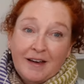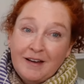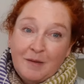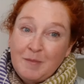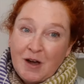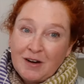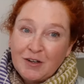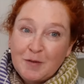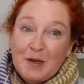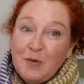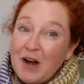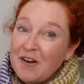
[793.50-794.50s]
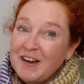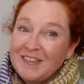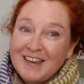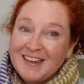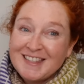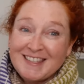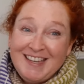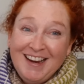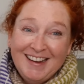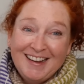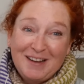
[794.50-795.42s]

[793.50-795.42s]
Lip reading: I'm not going to be wearing this.